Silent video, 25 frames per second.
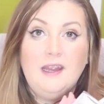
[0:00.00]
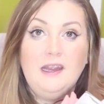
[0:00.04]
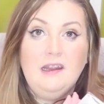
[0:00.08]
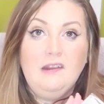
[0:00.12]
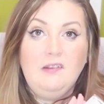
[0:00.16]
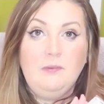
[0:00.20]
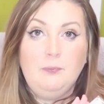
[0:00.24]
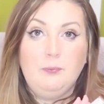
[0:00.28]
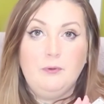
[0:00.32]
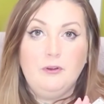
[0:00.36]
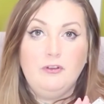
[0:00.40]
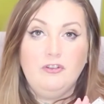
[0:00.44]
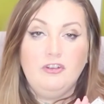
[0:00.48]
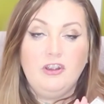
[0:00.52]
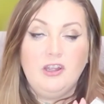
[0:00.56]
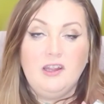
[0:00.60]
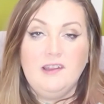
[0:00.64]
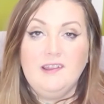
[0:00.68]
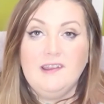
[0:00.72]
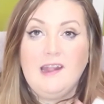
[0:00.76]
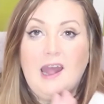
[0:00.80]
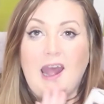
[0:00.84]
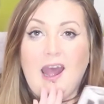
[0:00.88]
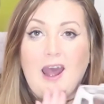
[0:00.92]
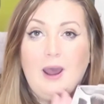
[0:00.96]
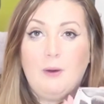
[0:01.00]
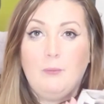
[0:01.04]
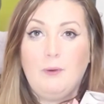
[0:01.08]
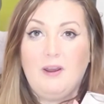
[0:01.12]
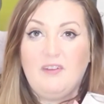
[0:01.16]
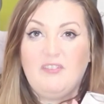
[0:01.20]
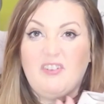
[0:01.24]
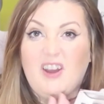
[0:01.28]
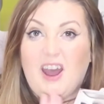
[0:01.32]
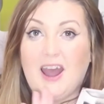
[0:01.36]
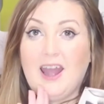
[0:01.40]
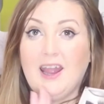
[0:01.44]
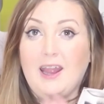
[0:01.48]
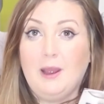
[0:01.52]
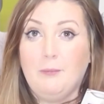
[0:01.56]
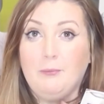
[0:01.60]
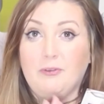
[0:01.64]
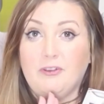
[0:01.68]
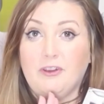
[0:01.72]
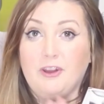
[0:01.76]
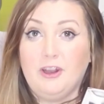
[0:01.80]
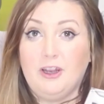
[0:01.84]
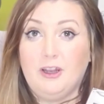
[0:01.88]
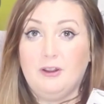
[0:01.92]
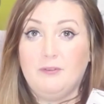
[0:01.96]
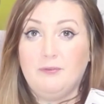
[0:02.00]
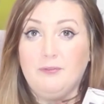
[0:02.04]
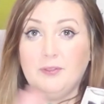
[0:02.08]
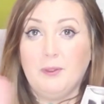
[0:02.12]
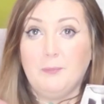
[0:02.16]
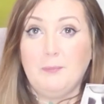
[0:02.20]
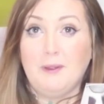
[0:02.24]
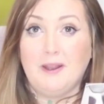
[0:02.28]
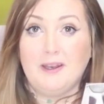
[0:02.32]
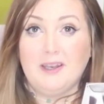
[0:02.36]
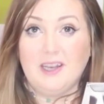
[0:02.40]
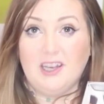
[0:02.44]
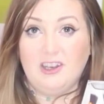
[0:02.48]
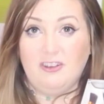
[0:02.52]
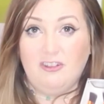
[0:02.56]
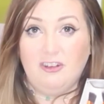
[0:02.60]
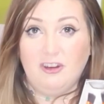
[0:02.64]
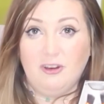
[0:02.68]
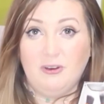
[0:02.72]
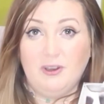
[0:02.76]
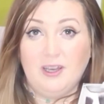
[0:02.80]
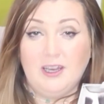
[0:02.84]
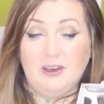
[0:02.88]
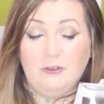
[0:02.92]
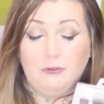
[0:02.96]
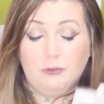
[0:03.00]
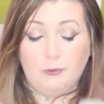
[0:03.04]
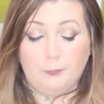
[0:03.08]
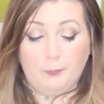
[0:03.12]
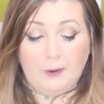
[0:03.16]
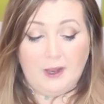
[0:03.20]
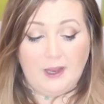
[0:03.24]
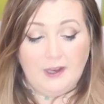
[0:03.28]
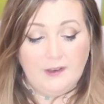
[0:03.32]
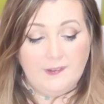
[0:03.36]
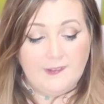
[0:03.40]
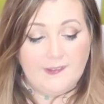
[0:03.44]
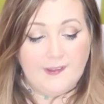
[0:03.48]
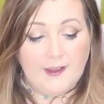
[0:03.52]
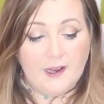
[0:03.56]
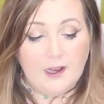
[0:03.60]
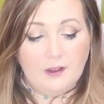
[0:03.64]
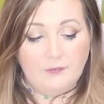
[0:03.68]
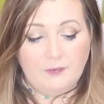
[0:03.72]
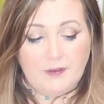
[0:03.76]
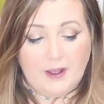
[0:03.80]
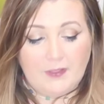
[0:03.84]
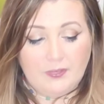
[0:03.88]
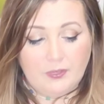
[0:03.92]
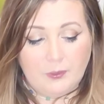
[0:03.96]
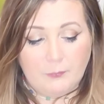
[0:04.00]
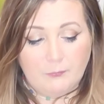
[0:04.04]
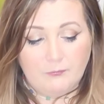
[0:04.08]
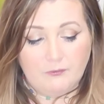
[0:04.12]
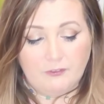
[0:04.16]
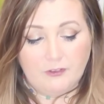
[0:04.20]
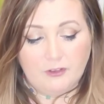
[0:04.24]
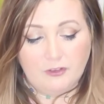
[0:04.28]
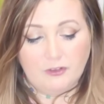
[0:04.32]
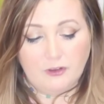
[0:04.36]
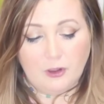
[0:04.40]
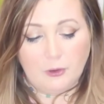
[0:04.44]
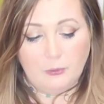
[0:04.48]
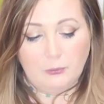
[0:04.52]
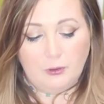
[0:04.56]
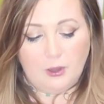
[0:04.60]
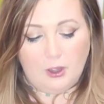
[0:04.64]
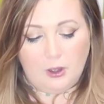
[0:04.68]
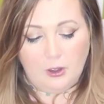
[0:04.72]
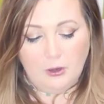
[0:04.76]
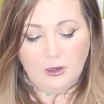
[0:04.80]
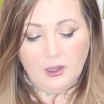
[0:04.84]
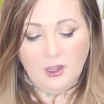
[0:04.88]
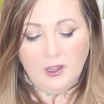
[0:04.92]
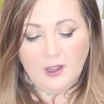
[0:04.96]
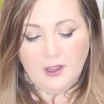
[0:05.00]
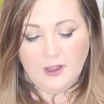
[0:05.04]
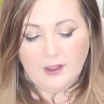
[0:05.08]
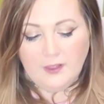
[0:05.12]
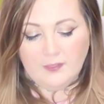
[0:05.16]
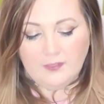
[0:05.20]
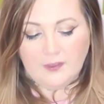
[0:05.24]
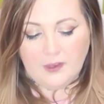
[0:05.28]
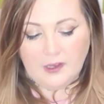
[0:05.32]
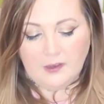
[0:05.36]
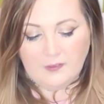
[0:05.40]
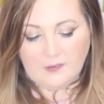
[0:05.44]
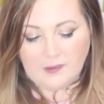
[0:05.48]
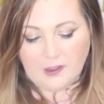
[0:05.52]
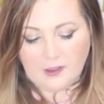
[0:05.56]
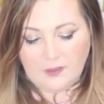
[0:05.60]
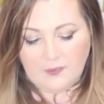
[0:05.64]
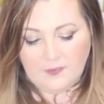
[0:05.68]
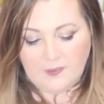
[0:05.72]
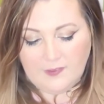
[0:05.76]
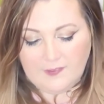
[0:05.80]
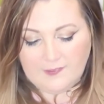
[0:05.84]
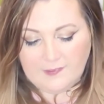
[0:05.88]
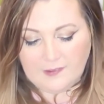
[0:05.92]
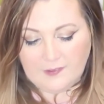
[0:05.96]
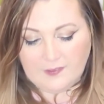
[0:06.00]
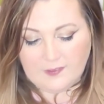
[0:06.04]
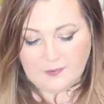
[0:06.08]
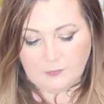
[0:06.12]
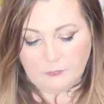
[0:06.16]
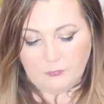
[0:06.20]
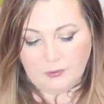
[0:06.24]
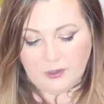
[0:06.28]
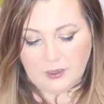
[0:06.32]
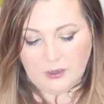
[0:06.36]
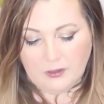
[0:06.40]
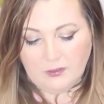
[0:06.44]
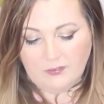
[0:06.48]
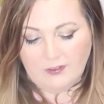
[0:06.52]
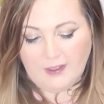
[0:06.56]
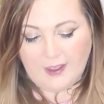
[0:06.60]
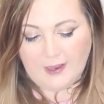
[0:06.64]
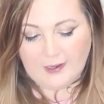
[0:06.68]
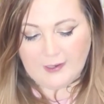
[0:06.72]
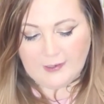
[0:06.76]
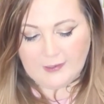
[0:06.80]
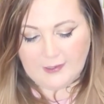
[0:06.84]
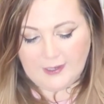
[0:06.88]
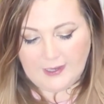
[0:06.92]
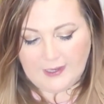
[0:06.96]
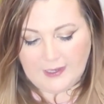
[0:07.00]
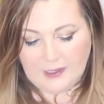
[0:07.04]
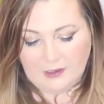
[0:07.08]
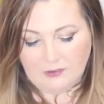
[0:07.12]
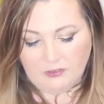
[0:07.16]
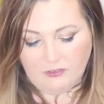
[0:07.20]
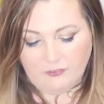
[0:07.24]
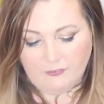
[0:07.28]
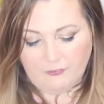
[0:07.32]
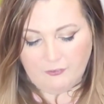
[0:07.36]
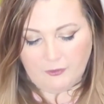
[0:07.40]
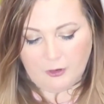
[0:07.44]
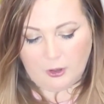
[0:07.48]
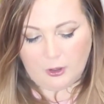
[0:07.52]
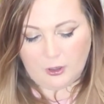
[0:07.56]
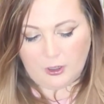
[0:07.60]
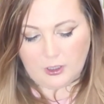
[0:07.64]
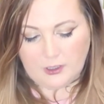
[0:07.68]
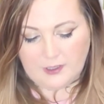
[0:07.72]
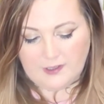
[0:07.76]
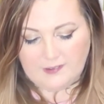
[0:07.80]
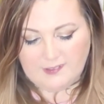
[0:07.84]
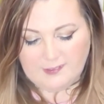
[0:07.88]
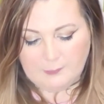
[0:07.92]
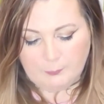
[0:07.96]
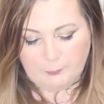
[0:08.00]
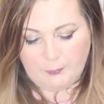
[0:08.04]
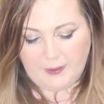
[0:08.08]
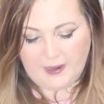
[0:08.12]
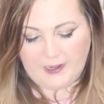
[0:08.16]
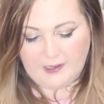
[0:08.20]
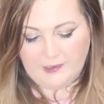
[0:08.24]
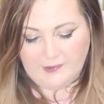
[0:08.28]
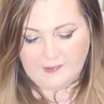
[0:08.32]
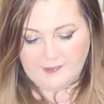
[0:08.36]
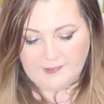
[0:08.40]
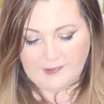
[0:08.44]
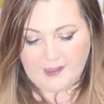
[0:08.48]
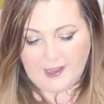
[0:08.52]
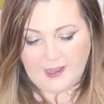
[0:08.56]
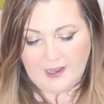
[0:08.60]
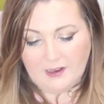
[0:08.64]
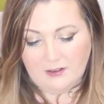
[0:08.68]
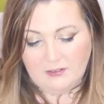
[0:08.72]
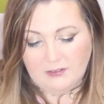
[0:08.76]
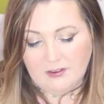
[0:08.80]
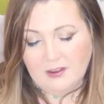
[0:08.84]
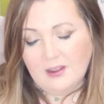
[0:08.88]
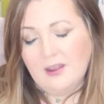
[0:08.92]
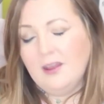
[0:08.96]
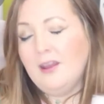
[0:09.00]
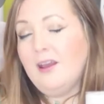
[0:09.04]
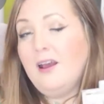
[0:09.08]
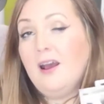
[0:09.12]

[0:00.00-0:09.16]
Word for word: these brushes, However, I absolutely love them and they do need replacing. I've had them for so long. These, This is the Real Techniques Flawless Base Set.